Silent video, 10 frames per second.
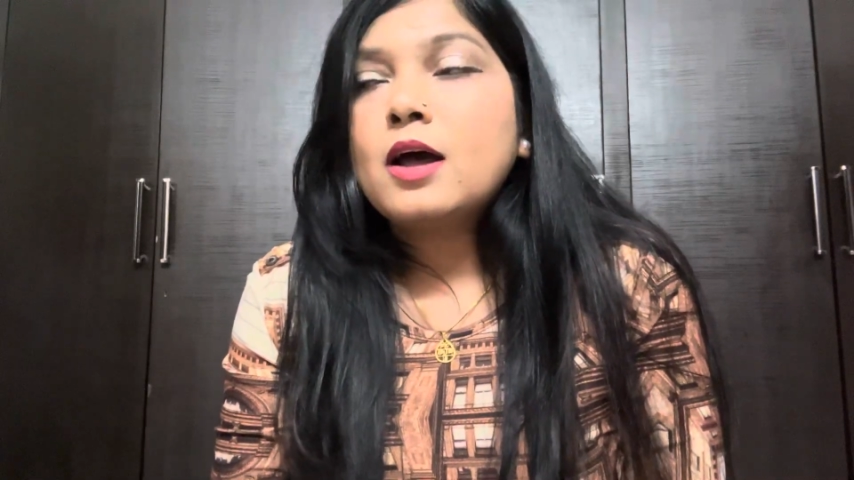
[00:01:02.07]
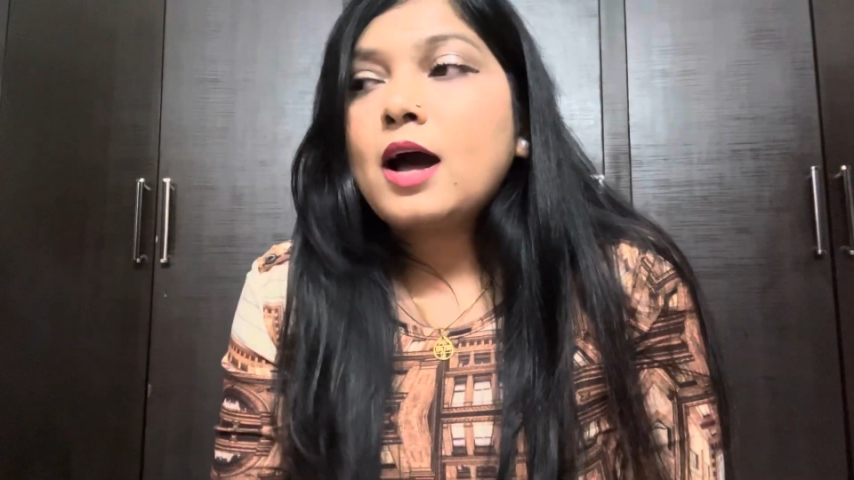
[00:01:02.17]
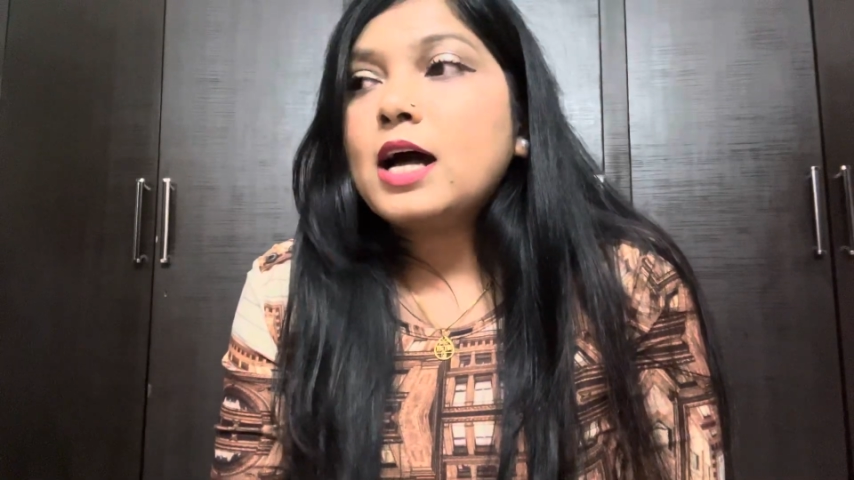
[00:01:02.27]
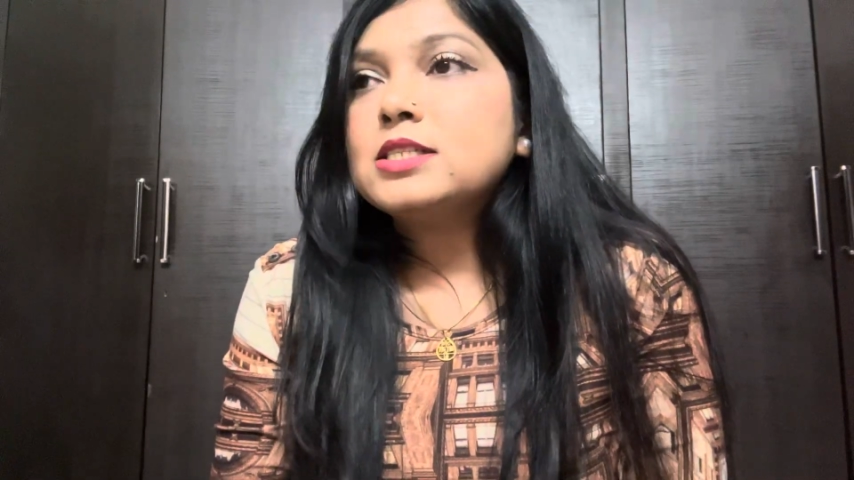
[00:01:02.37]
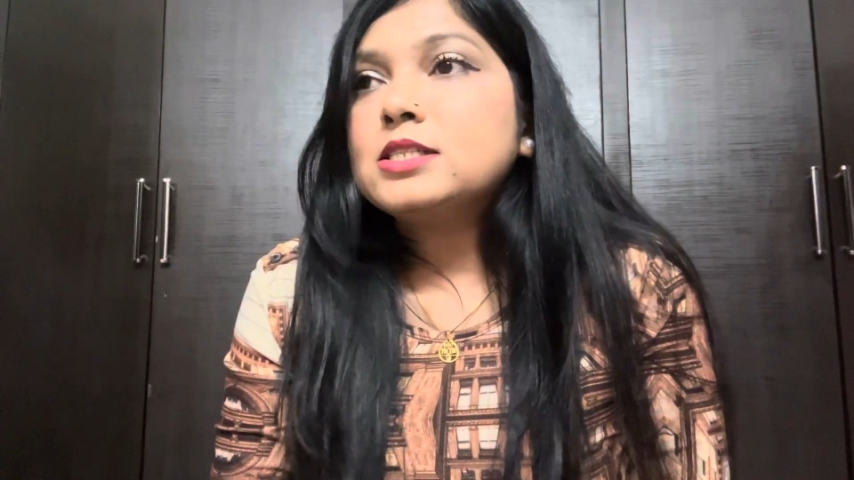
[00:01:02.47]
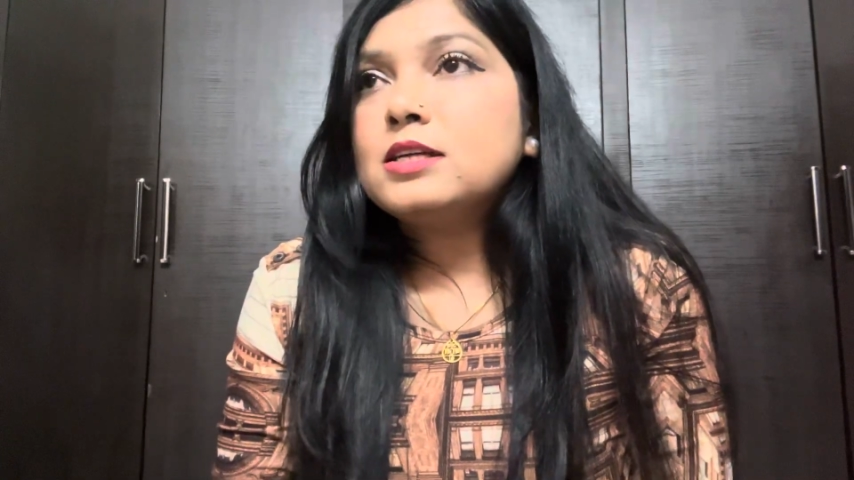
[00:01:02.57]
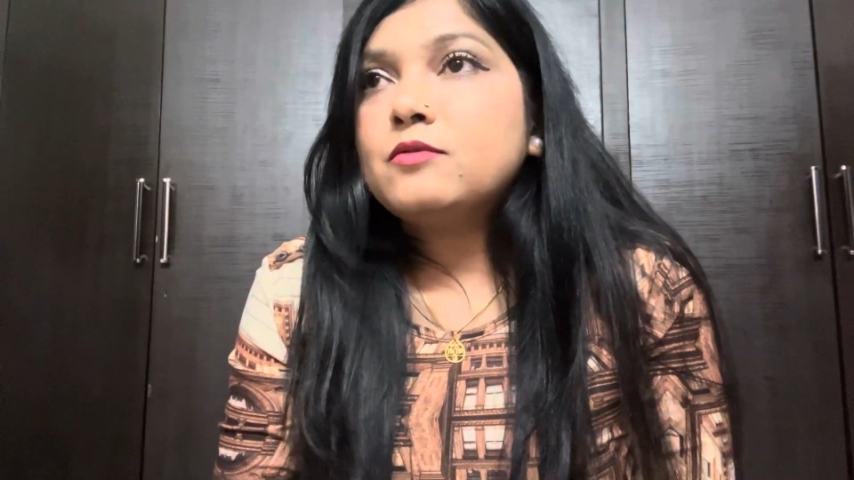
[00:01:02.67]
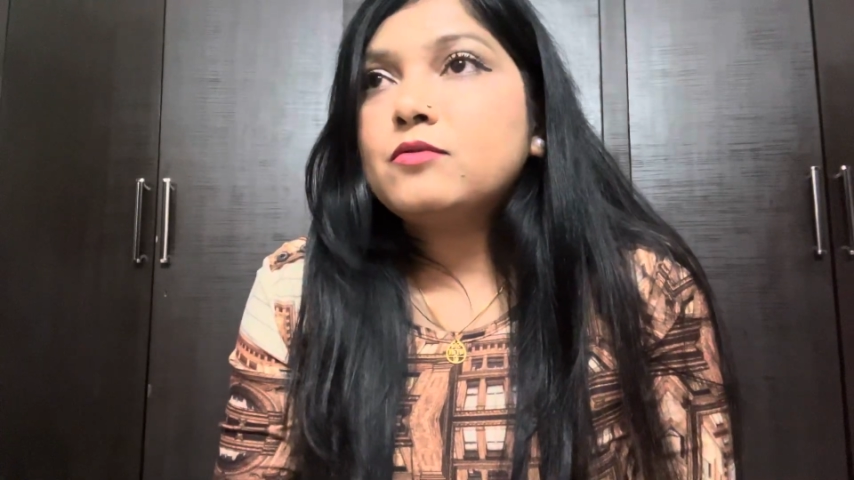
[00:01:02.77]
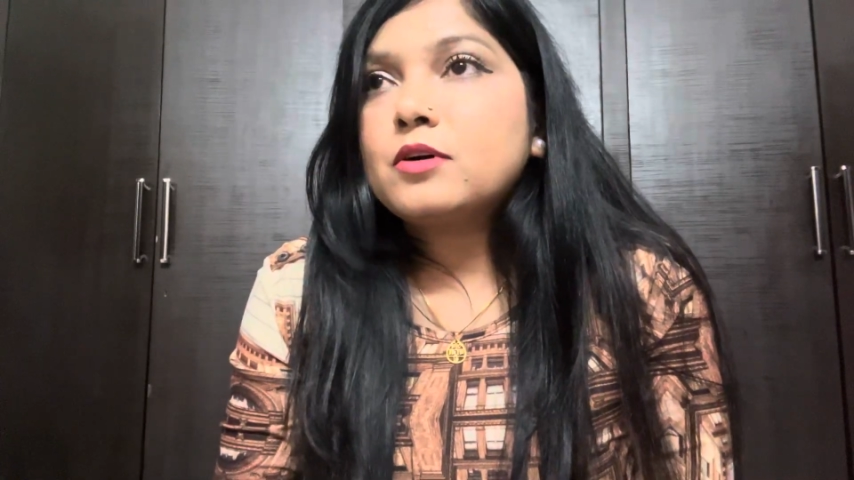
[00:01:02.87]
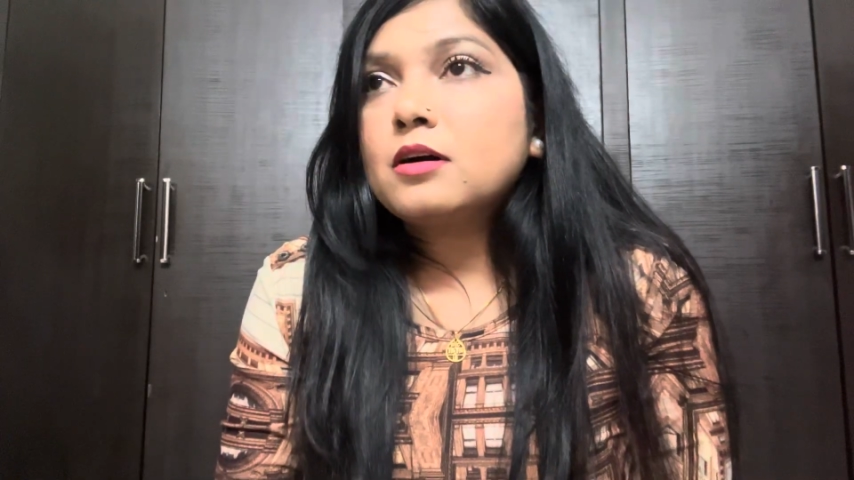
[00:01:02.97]
achieve
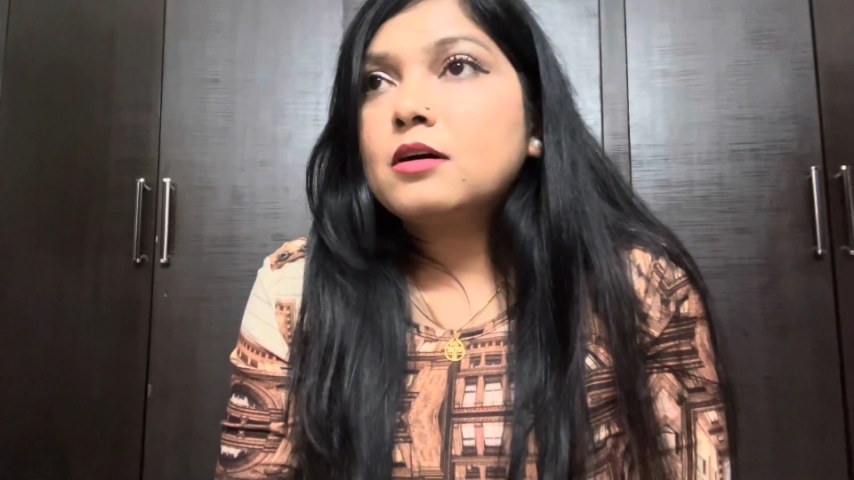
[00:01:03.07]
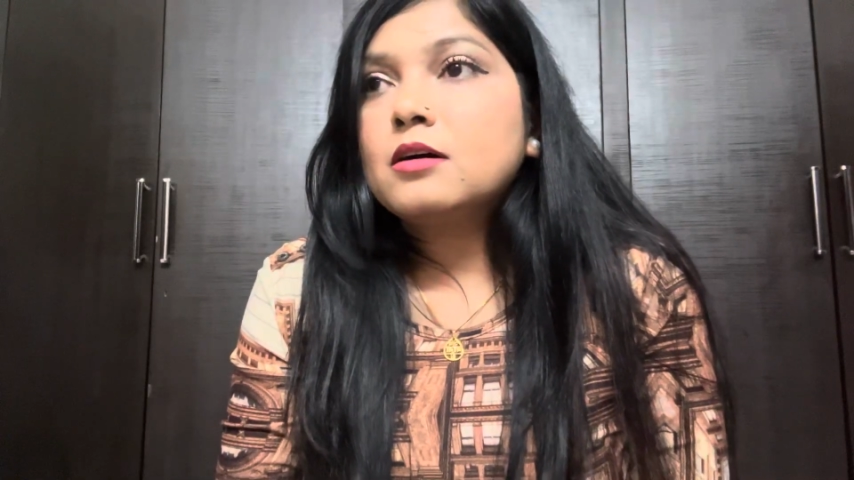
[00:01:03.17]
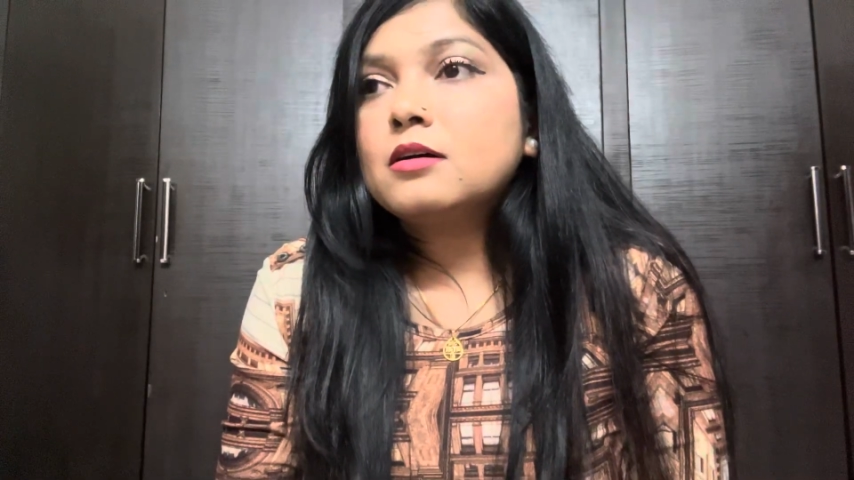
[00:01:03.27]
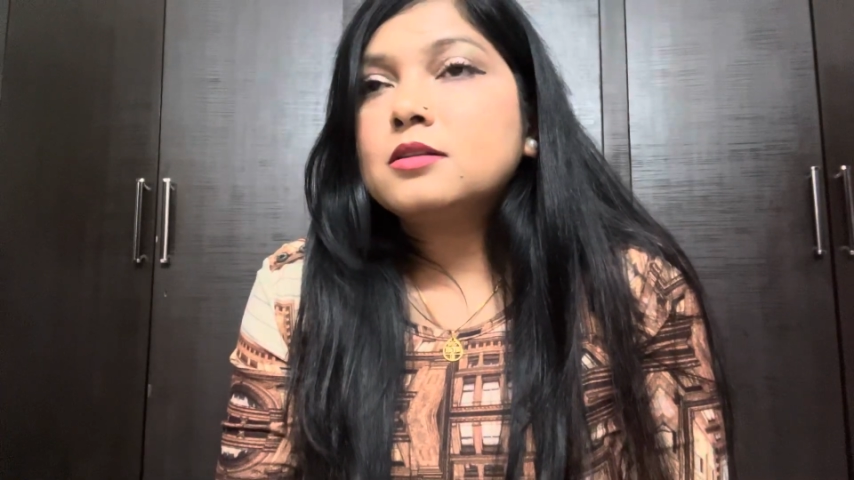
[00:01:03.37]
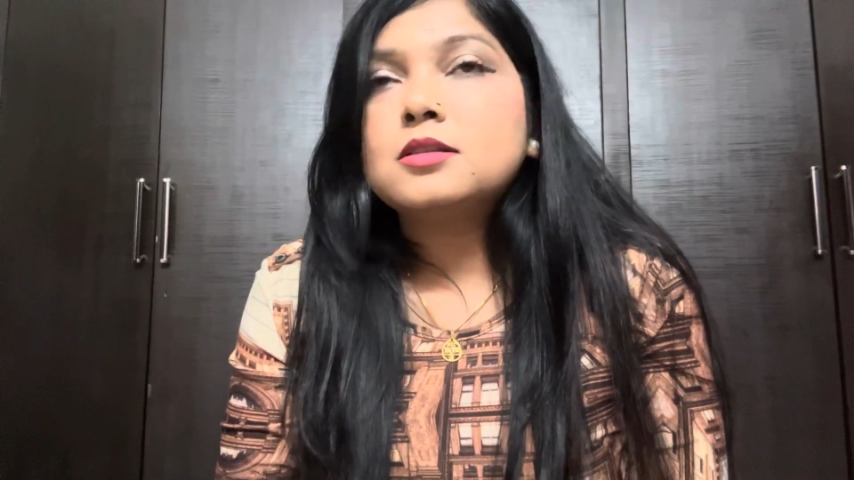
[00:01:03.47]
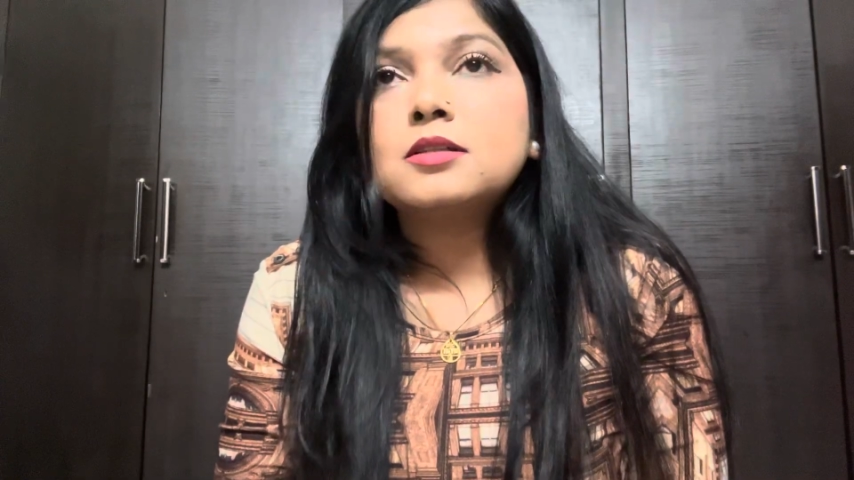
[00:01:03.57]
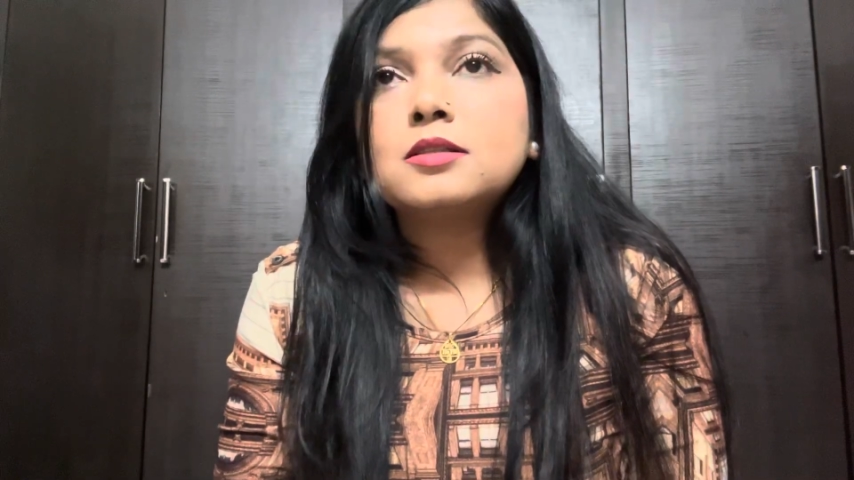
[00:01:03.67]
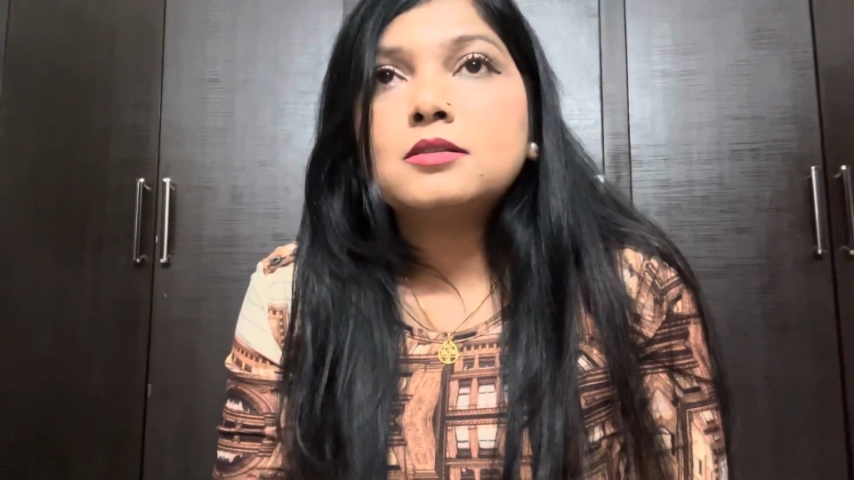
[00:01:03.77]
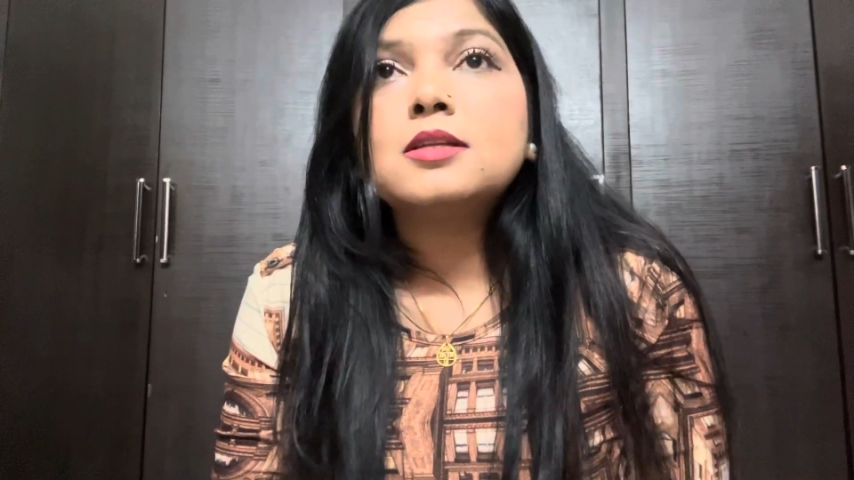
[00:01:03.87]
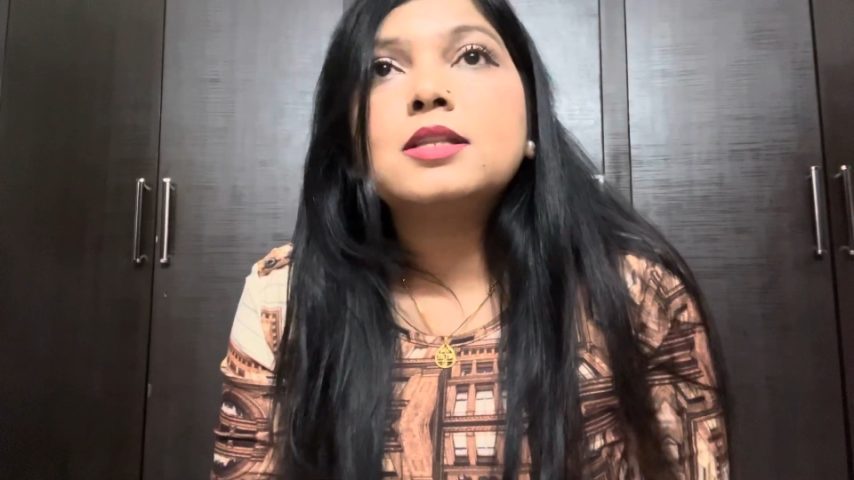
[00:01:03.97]
uh, the,
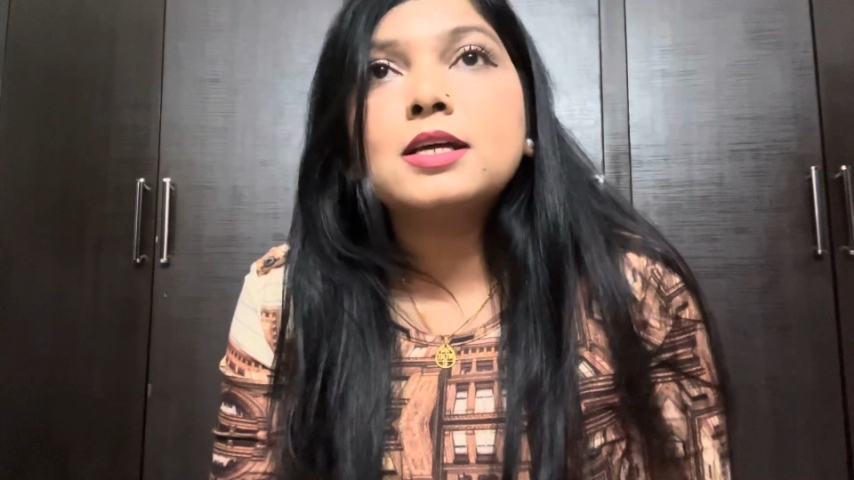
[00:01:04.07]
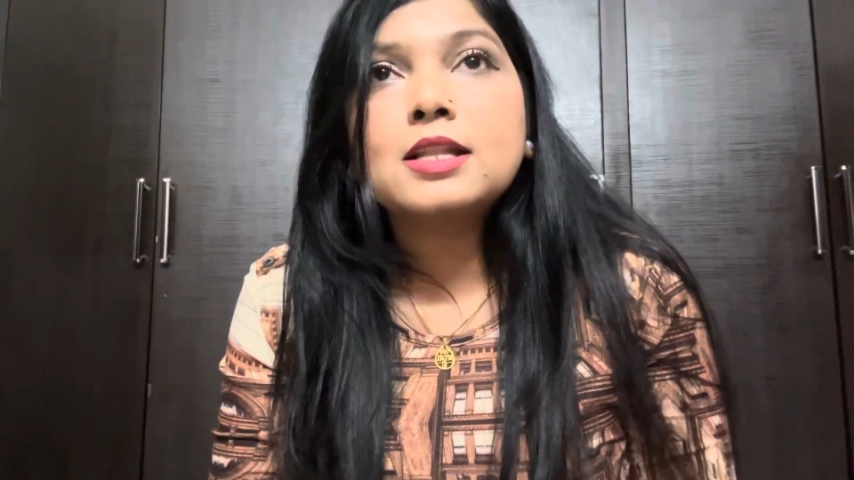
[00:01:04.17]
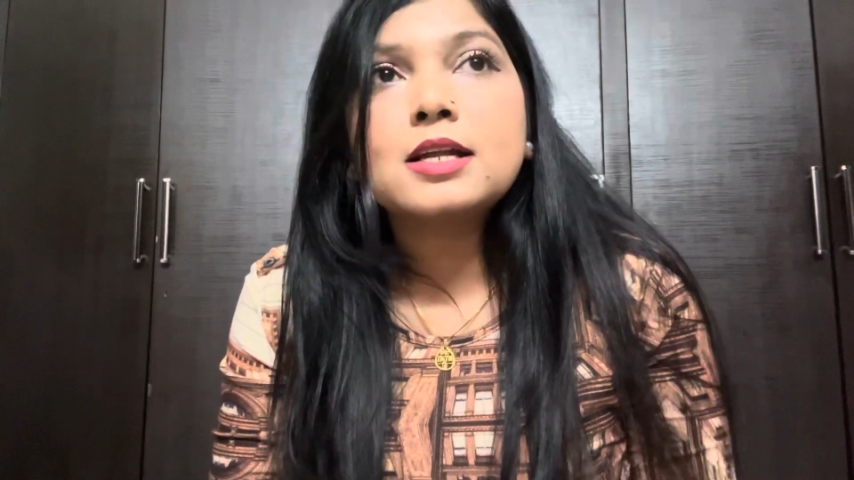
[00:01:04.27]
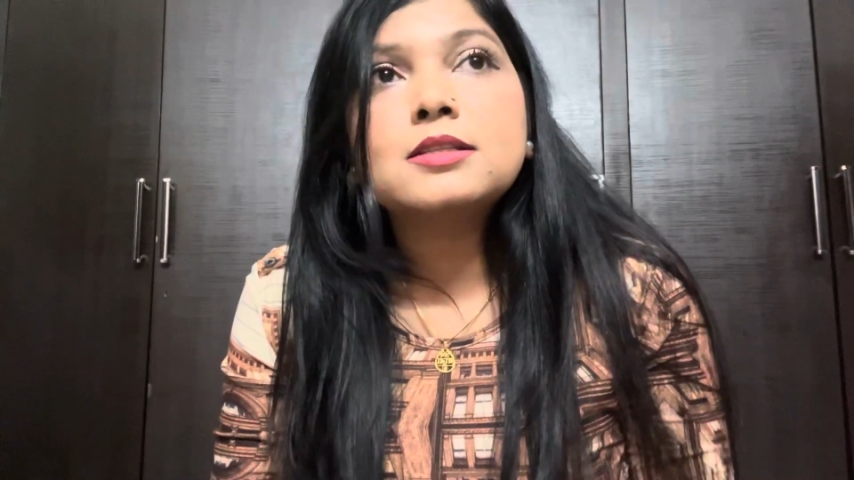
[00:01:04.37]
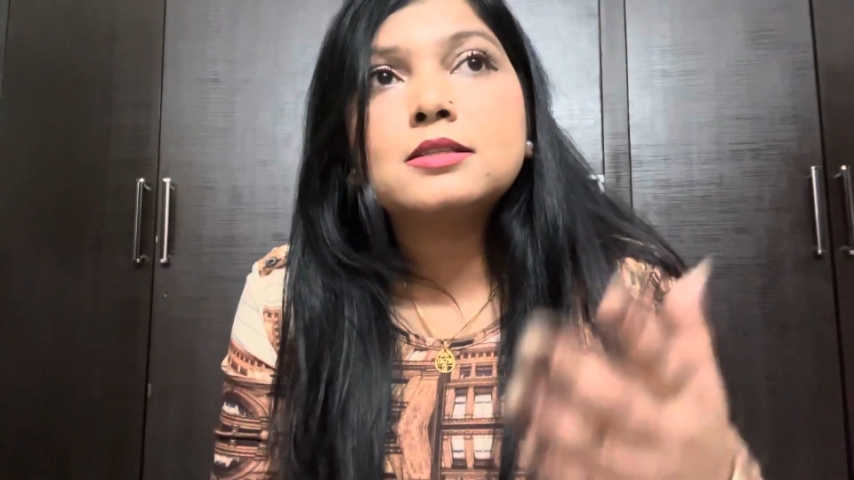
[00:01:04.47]
the thing that